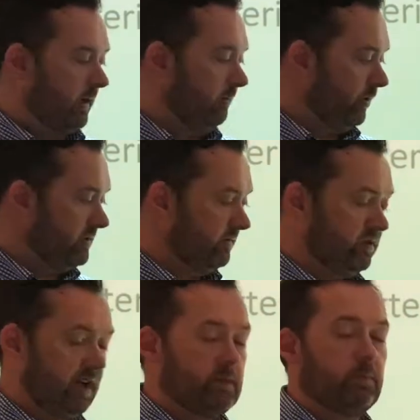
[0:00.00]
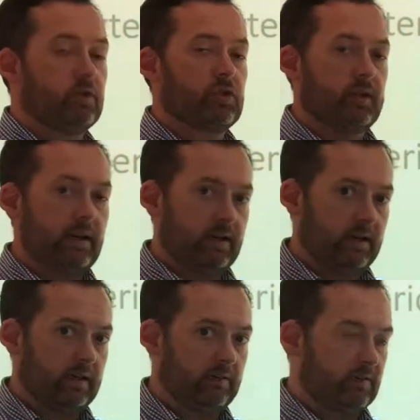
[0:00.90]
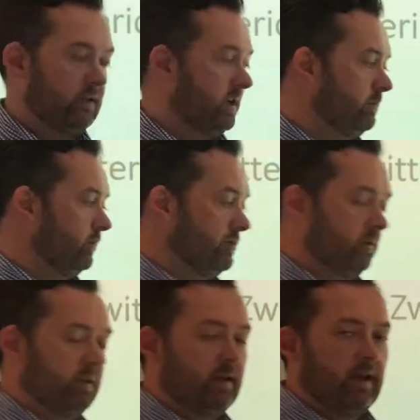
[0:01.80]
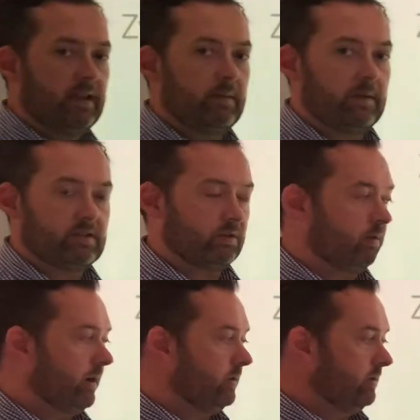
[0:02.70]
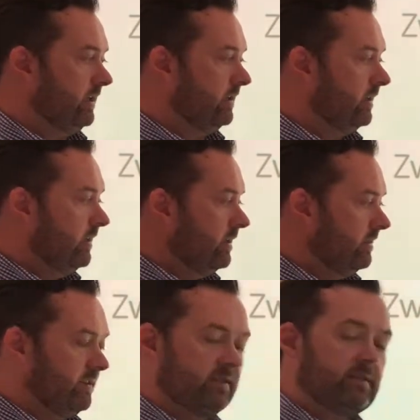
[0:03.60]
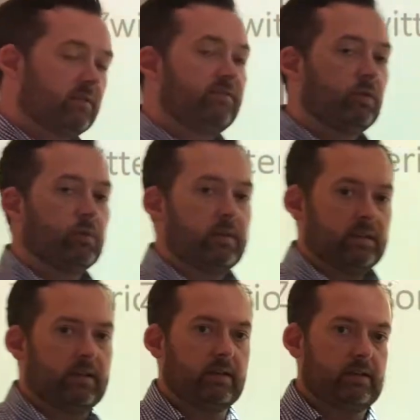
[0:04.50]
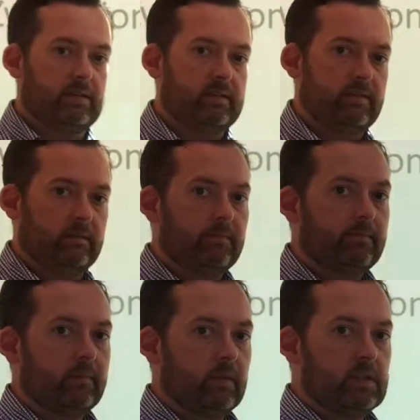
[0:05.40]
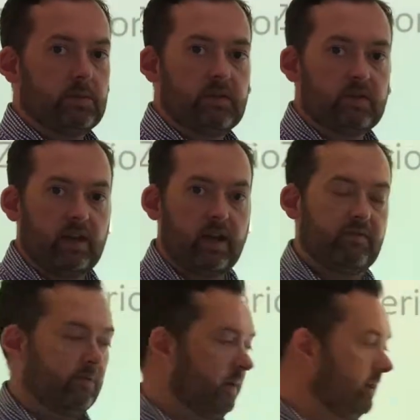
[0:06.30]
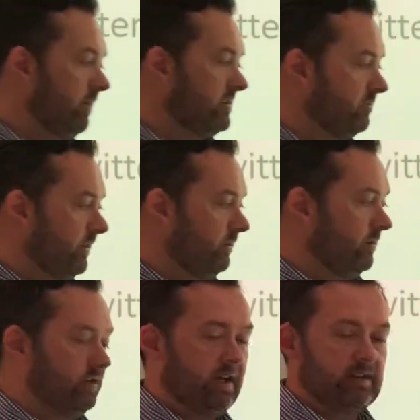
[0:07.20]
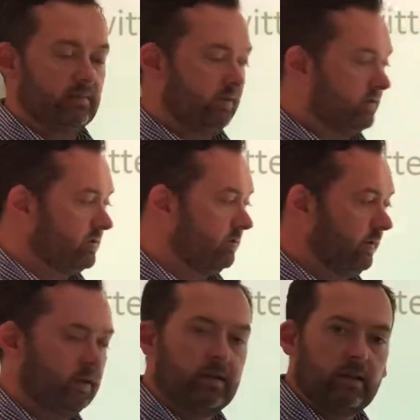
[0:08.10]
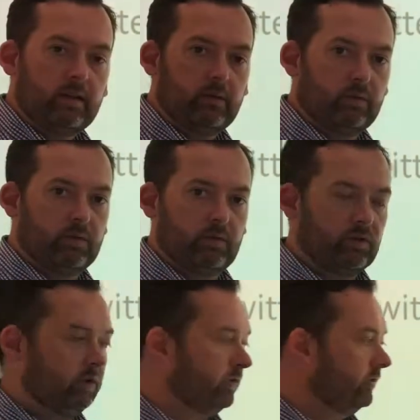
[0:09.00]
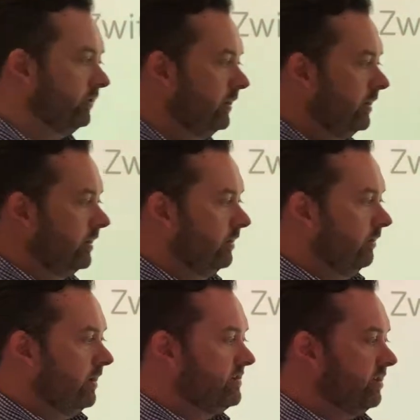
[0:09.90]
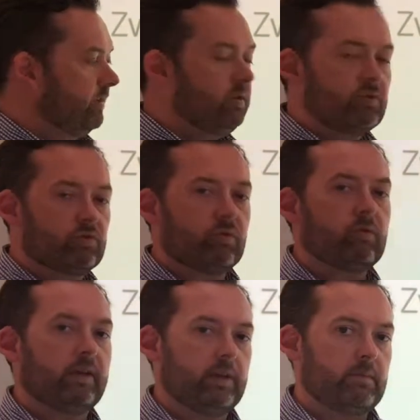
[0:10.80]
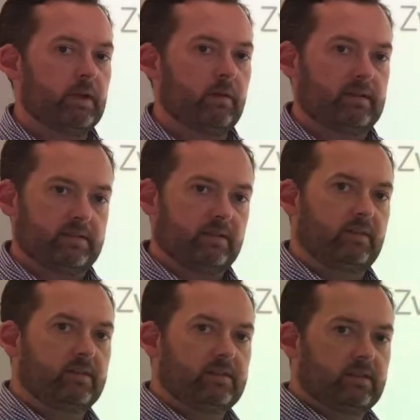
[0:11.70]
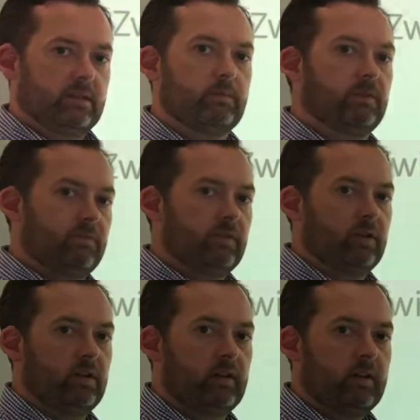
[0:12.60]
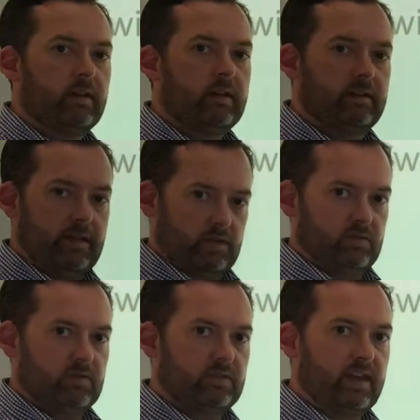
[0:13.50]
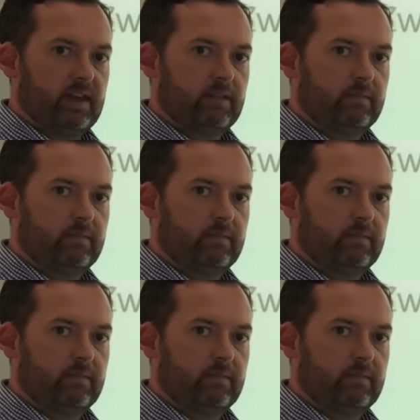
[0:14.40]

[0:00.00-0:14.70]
positively charged portion and a negatively charged portion, and that makes it quite unique. This is the form that it's going to exist in, especially in alpha amino acid where they're adjacent because it's quick move across. All right, so when you're drawing an amino acid, this is the preferred natural state.